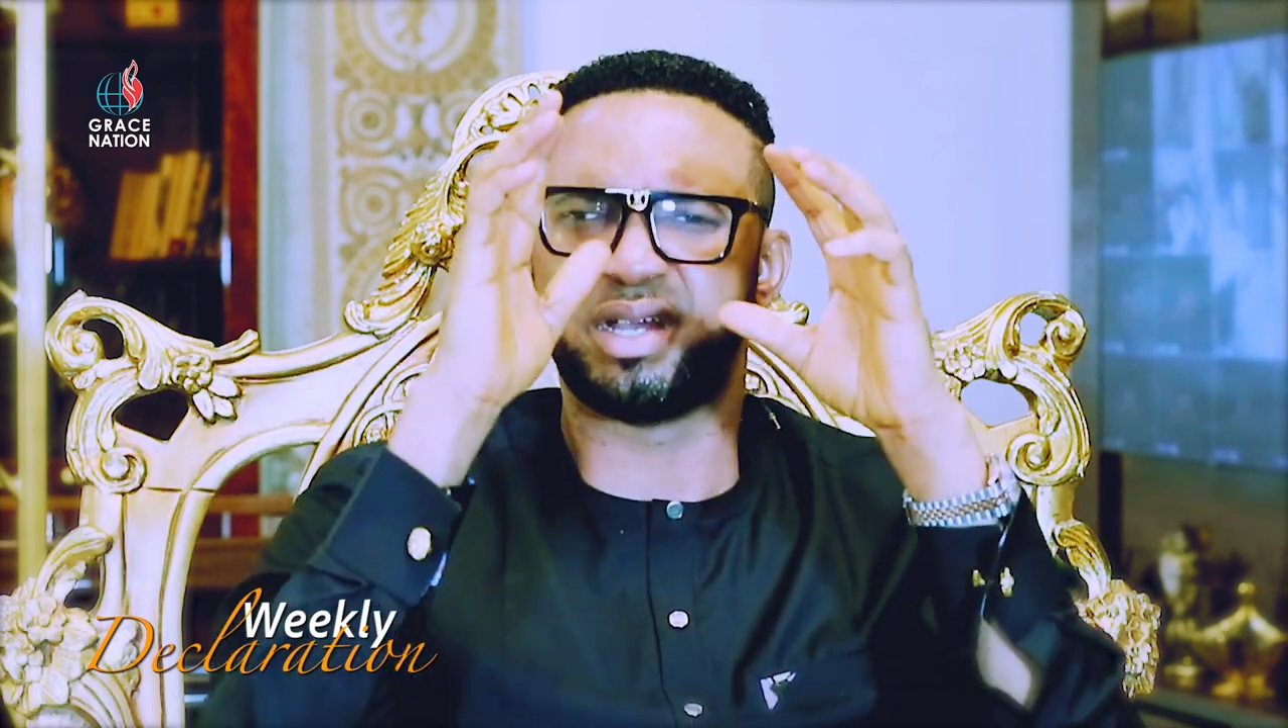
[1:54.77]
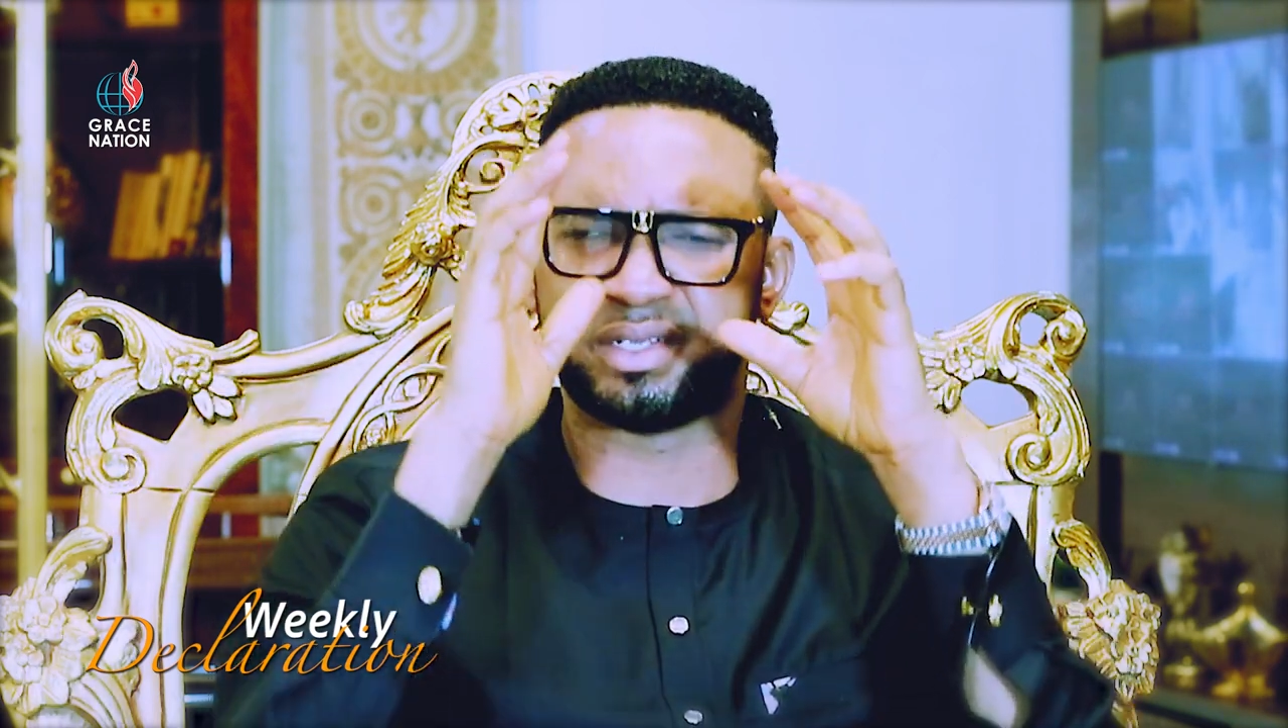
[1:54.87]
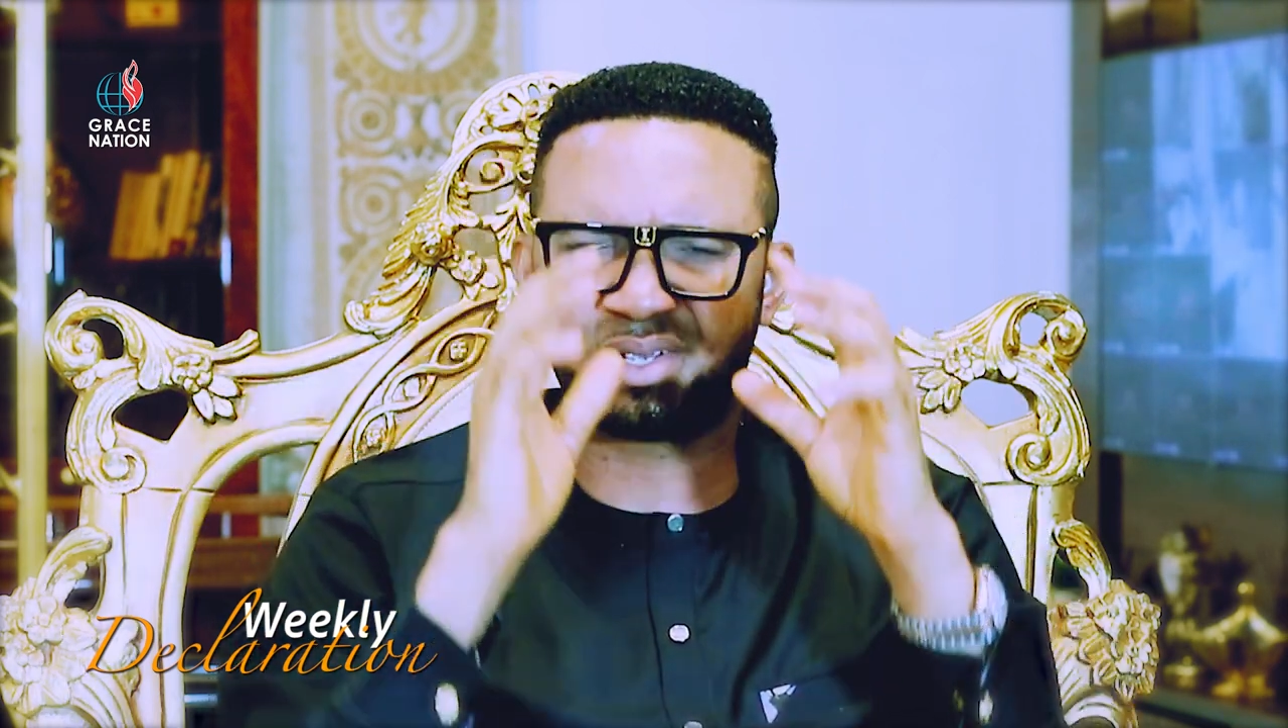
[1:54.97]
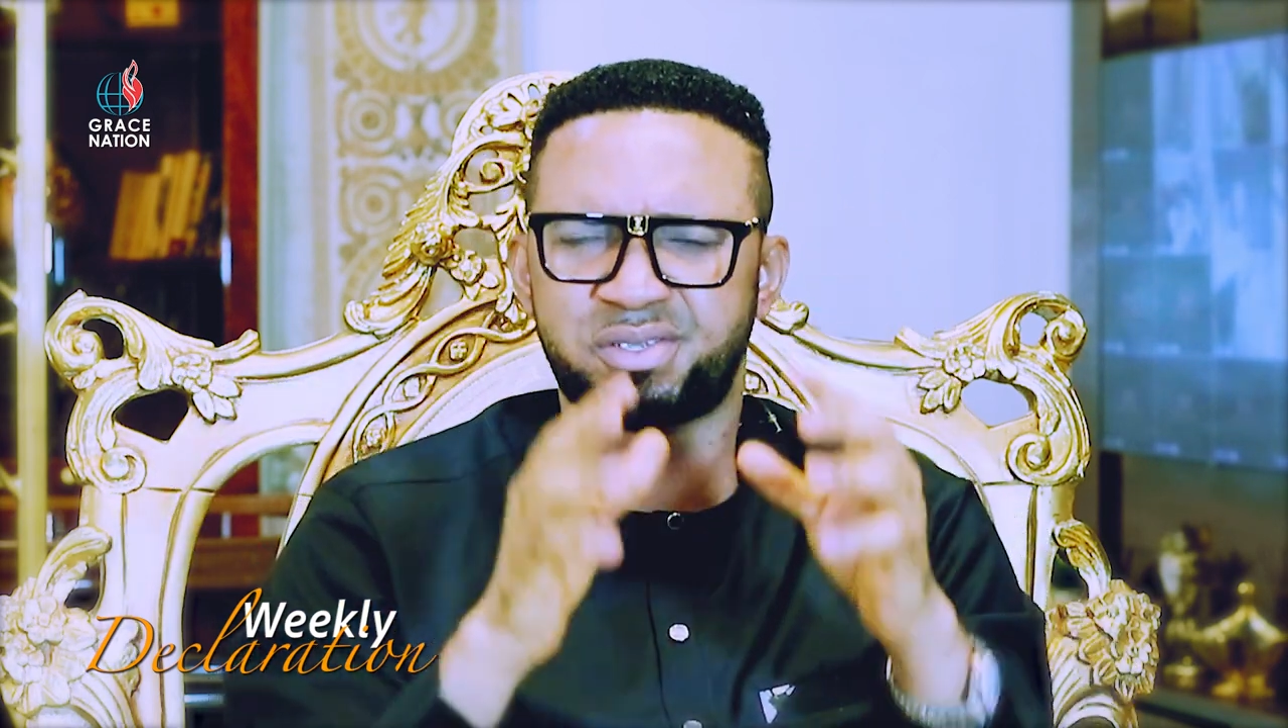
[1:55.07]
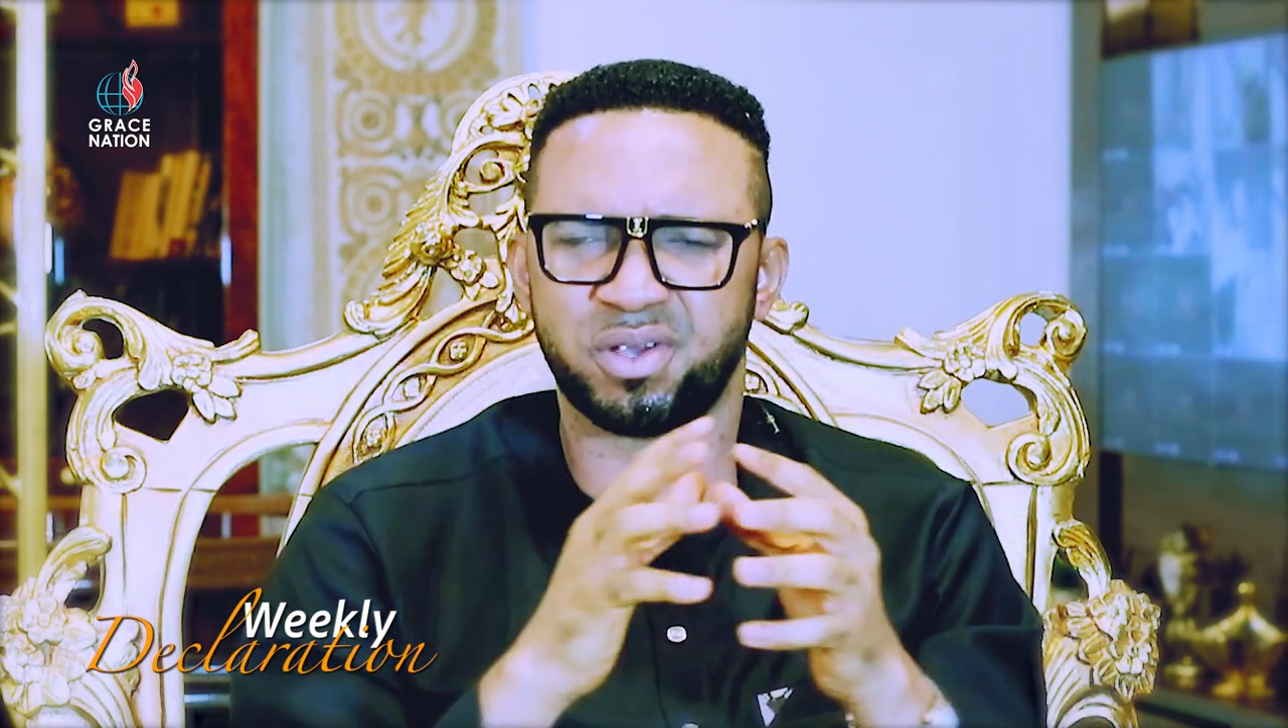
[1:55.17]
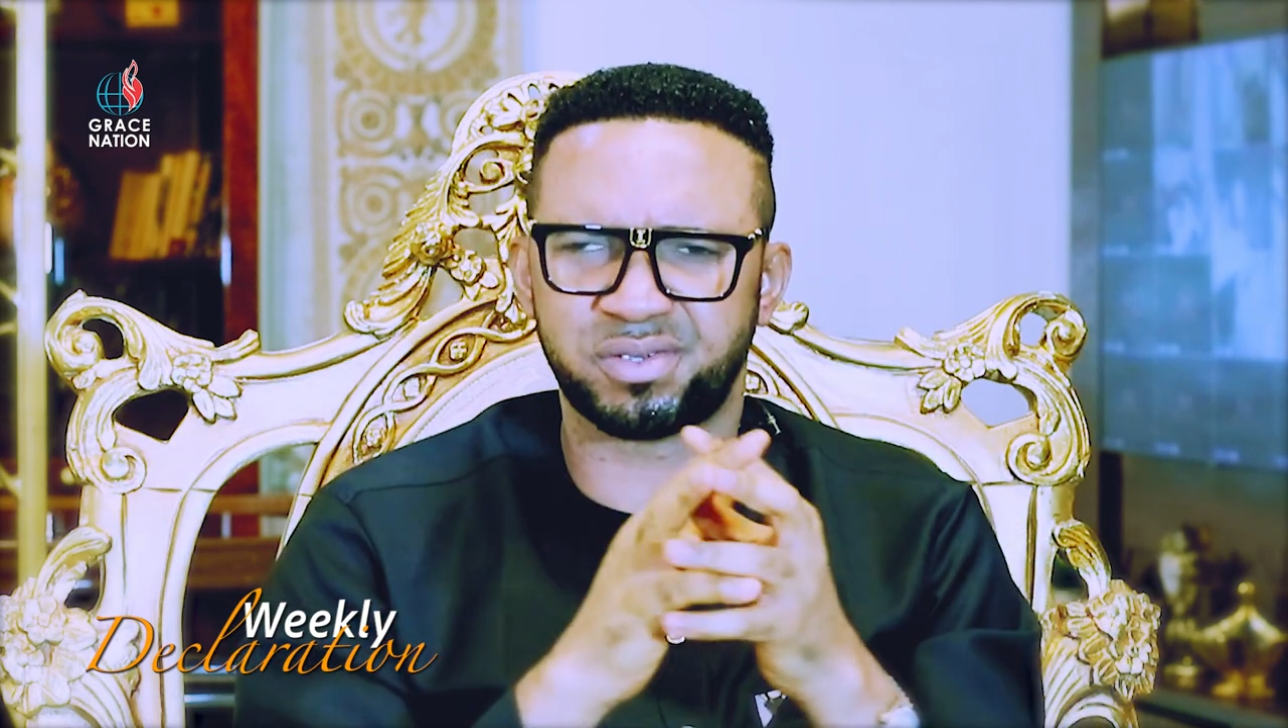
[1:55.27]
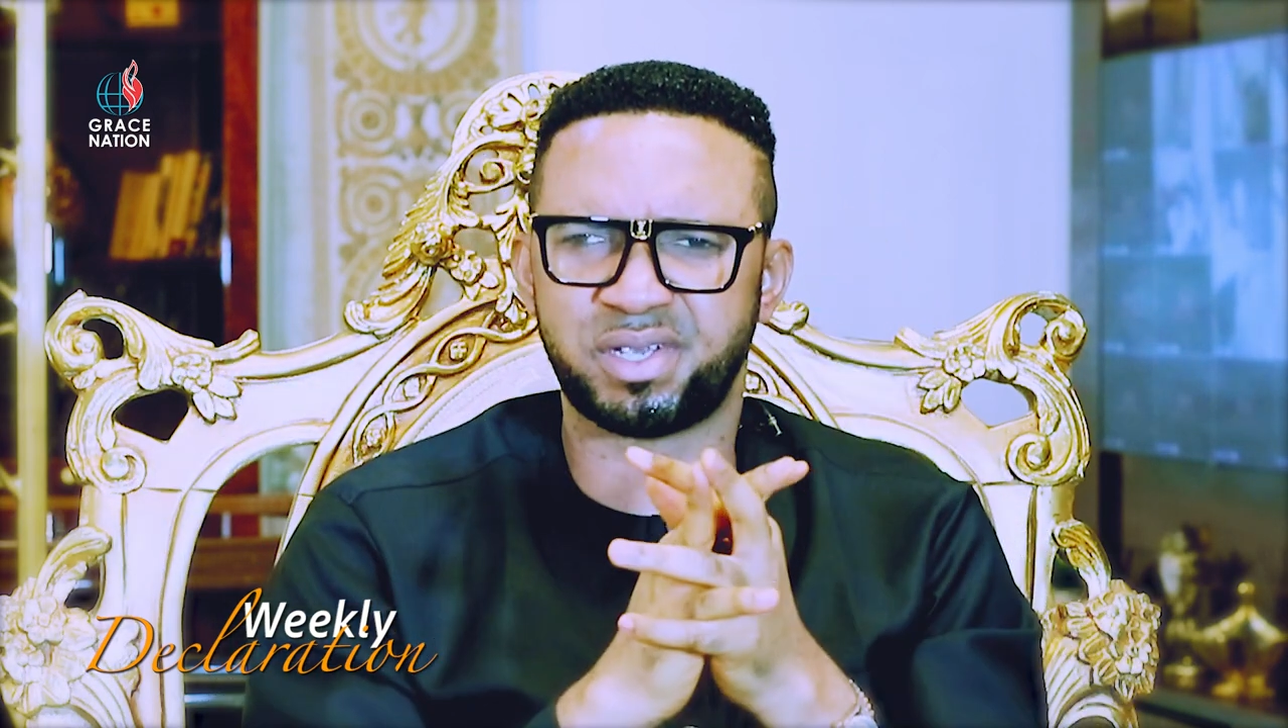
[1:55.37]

it is your